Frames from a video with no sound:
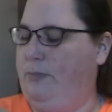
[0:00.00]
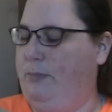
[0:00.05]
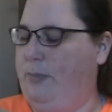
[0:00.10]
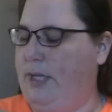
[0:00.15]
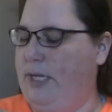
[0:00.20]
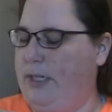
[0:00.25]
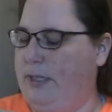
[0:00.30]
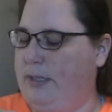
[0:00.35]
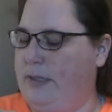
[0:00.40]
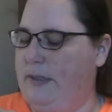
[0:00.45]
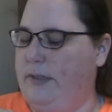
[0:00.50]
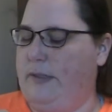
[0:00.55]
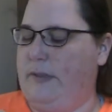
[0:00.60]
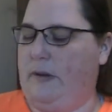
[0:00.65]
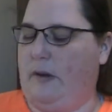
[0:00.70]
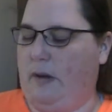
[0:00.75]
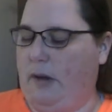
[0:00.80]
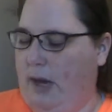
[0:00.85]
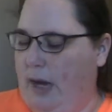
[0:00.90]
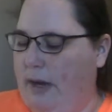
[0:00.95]
Pieces
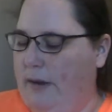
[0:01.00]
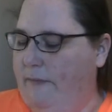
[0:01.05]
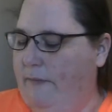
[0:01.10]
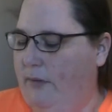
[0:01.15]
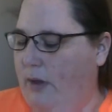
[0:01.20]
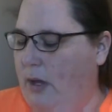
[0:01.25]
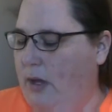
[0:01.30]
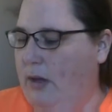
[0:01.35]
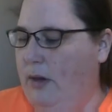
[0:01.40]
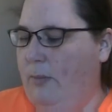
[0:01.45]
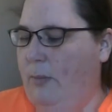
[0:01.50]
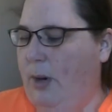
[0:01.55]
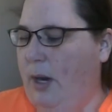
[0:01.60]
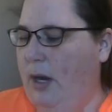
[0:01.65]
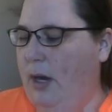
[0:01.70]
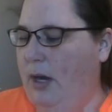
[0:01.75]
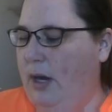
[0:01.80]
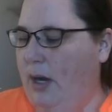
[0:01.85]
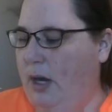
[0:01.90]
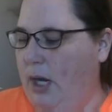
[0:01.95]
are kind of falling
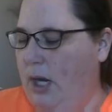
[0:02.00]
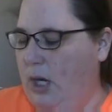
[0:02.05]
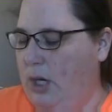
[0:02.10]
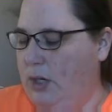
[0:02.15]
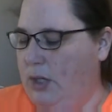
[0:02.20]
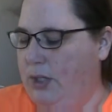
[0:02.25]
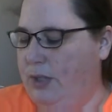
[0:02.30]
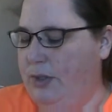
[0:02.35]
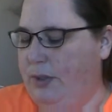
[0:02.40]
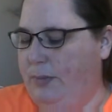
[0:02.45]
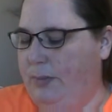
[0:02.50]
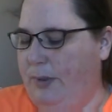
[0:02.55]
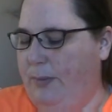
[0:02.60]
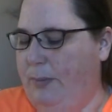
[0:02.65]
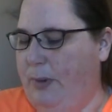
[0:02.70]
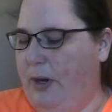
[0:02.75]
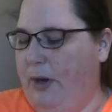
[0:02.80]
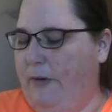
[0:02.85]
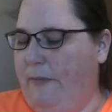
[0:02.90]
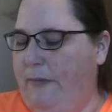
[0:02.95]
apart. It should be
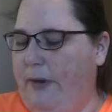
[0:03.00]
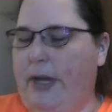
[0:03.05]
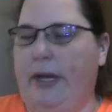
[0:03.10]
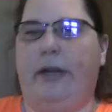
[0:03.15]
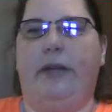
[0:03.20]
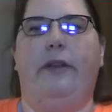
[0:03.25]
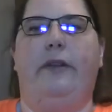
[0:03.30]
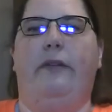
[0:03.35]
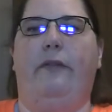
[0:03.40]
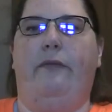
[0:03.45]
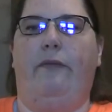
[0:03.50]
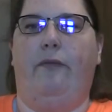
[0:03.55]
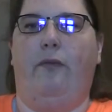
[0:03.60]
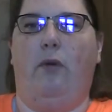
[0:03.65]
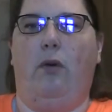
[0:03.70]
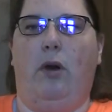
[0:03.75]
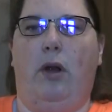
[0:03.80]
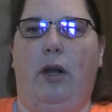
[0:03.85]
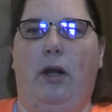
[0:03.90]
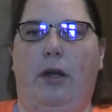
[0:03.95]
perfect
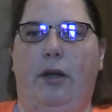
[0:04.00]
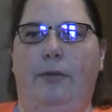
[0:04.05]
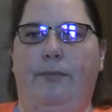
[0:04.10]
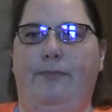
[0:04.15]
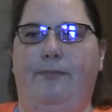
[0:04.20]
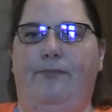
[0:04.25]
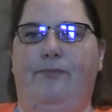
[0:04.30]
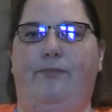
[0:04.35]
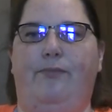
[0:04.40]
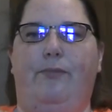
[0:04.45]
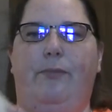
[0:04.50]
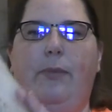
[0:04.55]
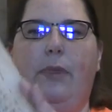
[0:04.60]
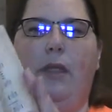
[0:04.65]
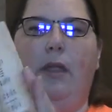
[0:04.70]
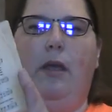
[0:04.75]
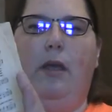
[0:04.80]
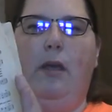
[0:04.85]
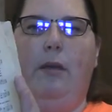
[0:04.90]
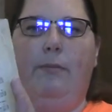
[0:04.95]
for
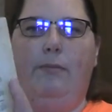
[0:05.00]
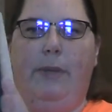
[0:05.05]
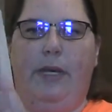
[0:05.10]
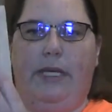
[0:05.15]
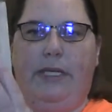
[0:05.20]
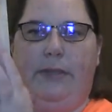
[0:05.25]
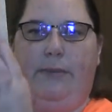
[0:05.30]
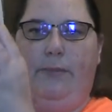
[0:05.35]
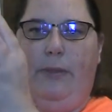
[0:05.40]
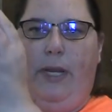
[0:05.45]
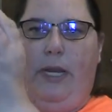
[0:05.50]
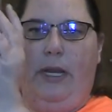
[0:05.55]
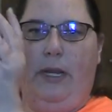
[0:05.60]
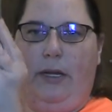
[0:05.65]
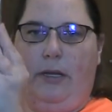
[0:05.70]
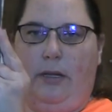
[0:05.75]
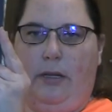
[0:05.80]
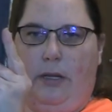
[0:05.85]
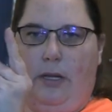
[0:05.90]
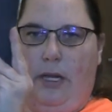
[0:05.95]
mixed media
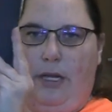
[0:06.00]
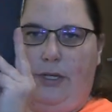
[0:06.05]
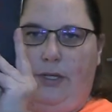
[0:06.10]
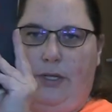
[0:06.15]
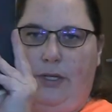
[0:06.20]
collage.